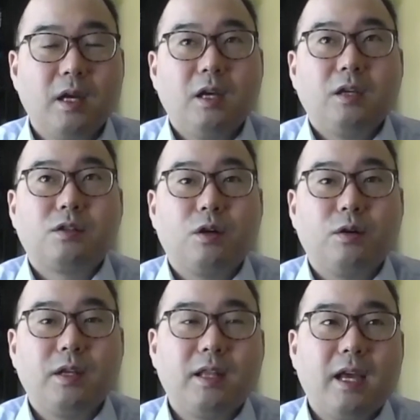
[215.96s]
So
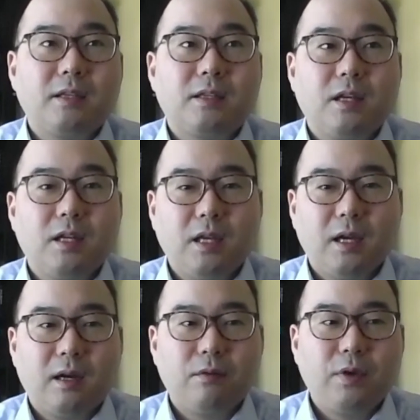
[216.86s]
in that study,
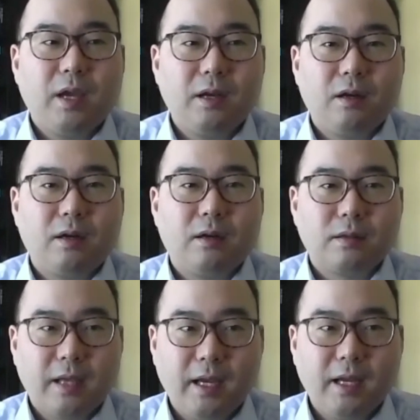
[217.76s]
we had
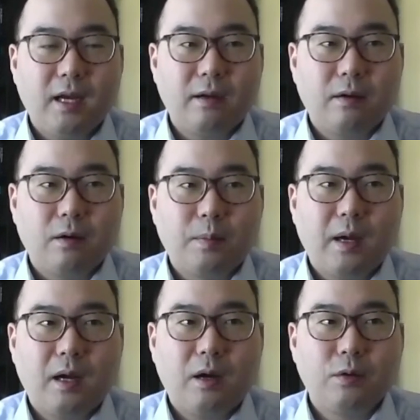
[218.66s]
data
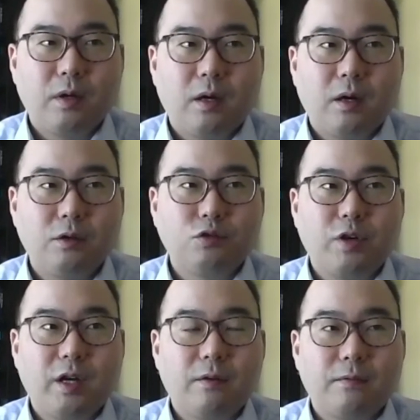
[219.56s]
about
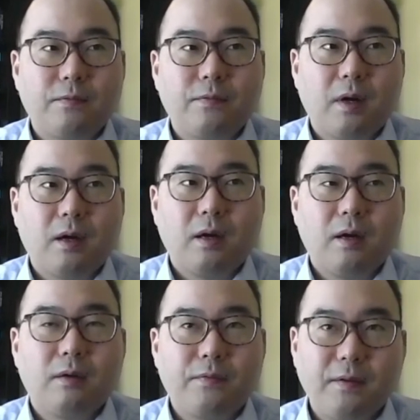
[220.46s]

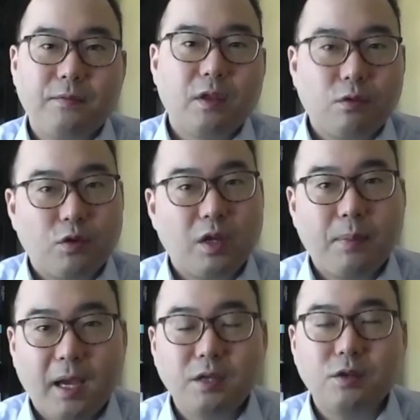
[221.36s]
153
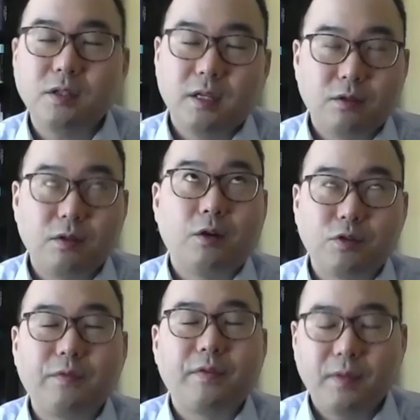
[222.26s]
patients, actually
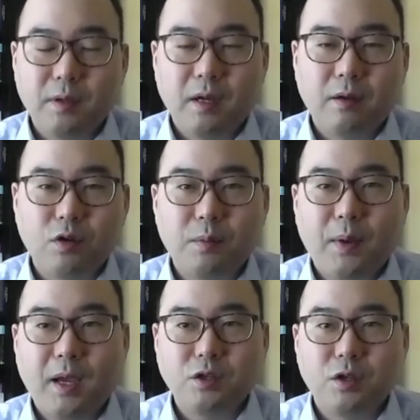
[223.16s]
153
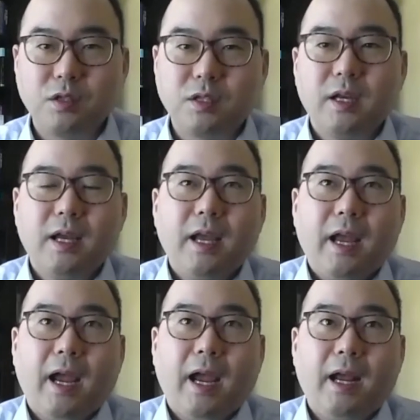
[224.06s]
patients,
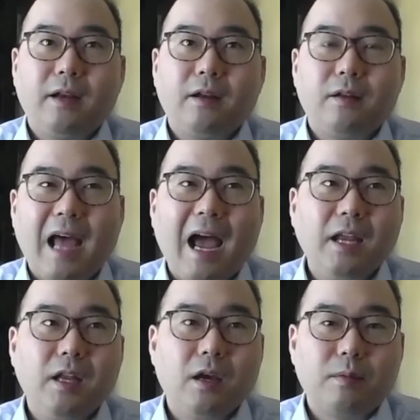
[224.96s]
and
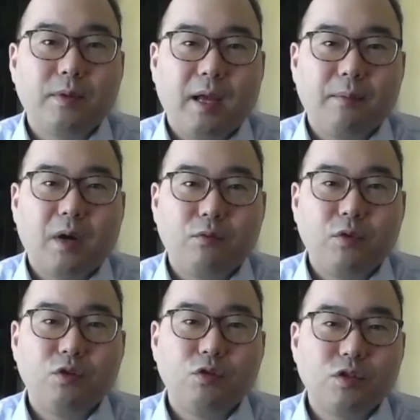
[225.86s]
90 of them
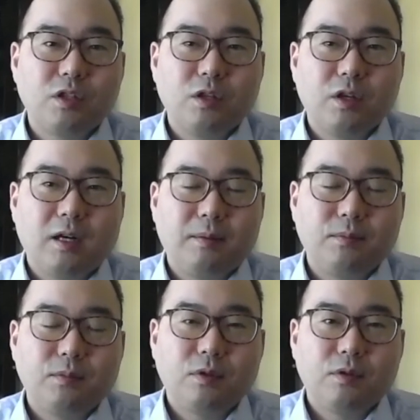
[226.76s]
we used to
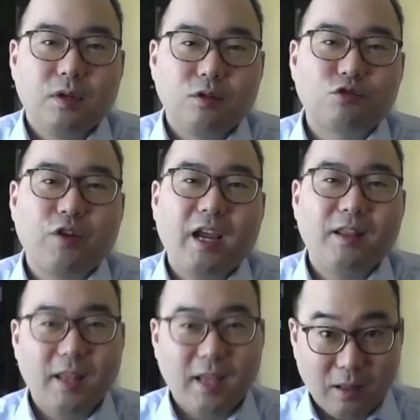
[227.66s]

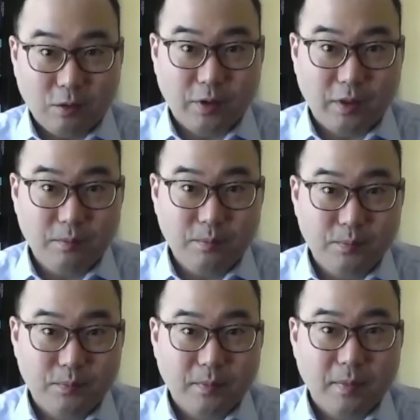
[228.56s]
train the algorithm.
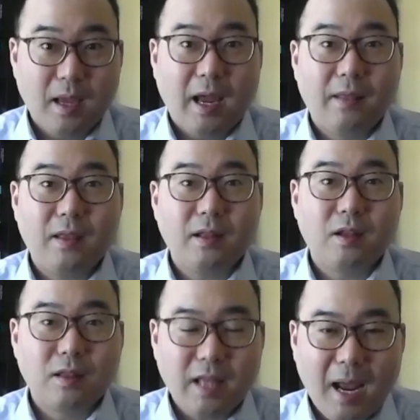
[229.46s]
And then
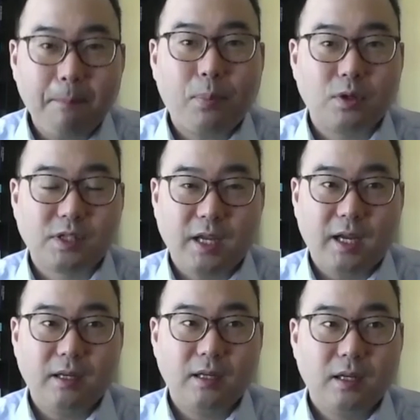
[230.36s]
10%,